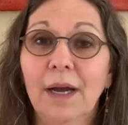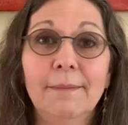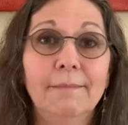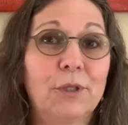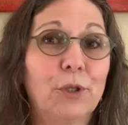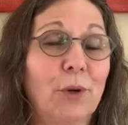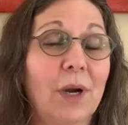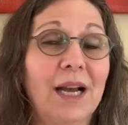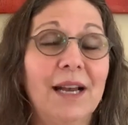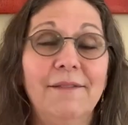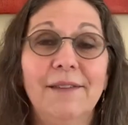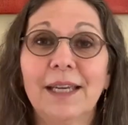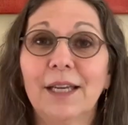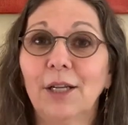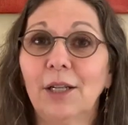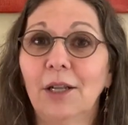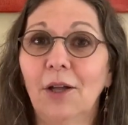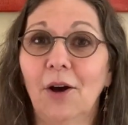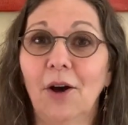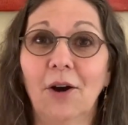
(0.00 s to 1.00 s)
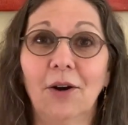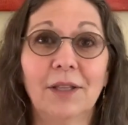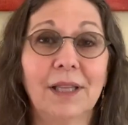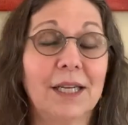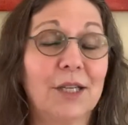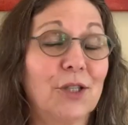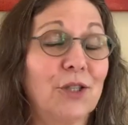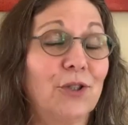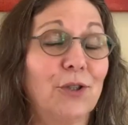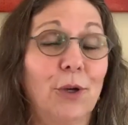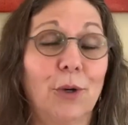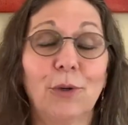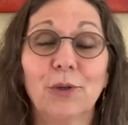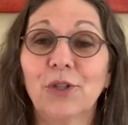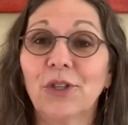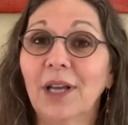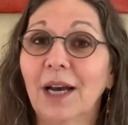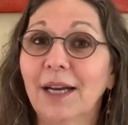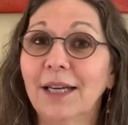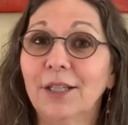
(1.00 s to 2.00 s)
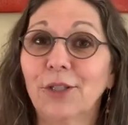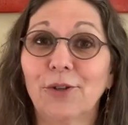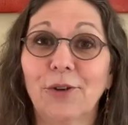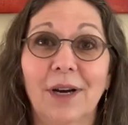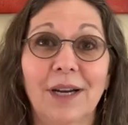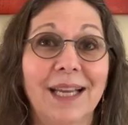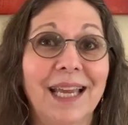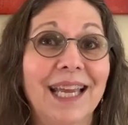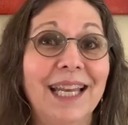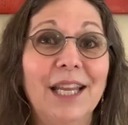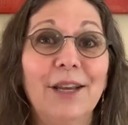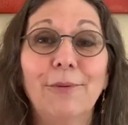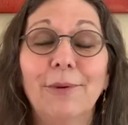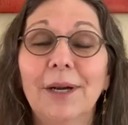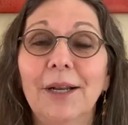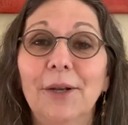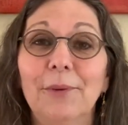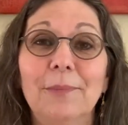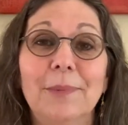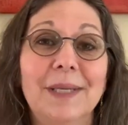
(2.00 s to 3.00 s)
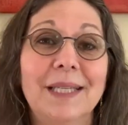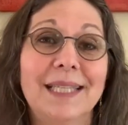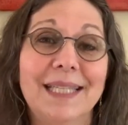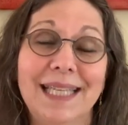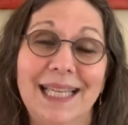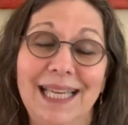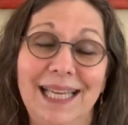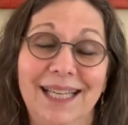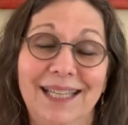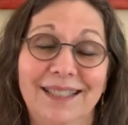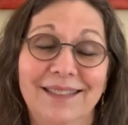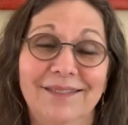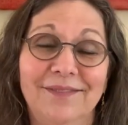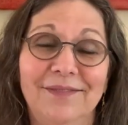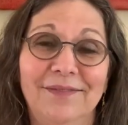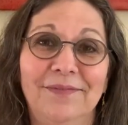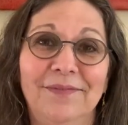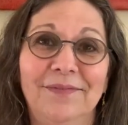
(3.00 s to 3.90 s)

I'm driving along. There's no side truck anywhere to be seen.